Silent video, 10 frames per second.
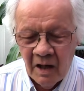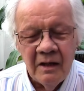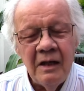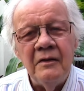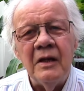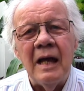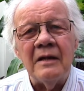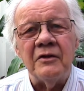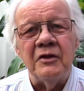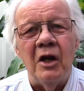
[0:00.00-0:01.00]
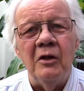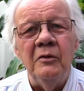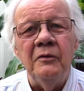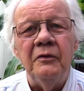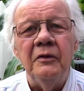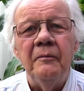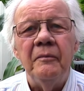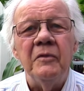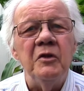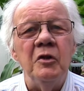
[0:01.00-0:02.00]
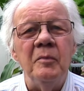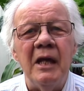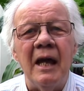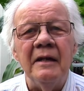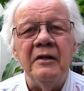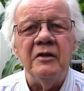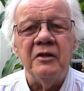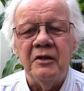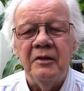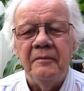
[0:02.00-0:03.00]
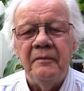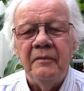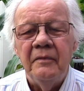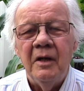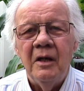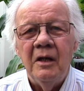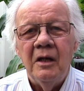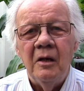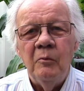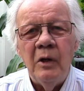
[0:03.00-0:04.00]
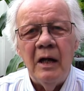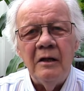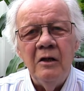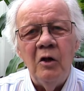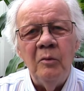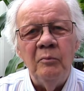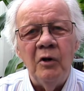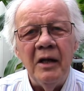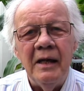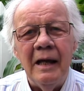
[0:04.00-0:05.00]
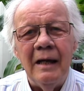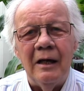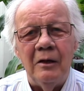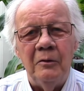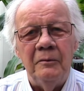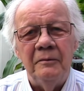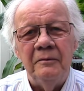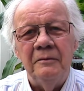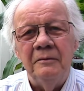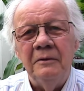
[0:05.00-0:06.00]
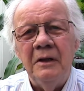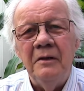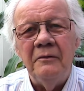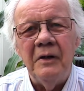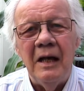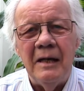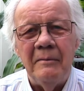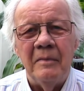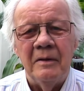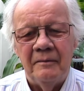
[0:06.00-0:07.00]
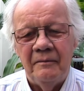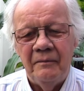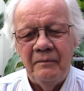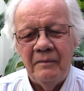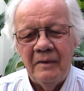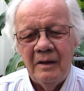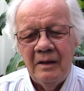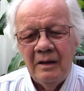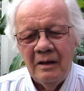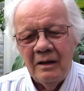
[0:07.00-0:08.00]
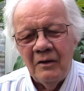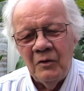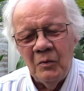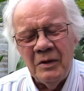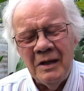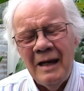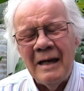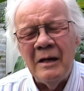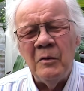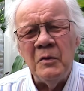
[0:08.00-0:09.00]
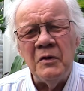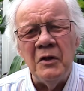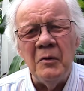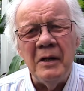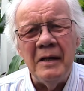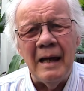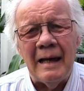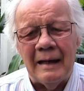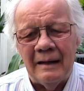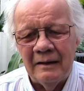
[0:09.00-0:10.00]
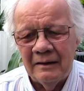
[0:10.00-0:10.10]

lit the gas stove to do my eggs, and we had a lot of bright yellow in the flame. I thought, what the hell's doing that?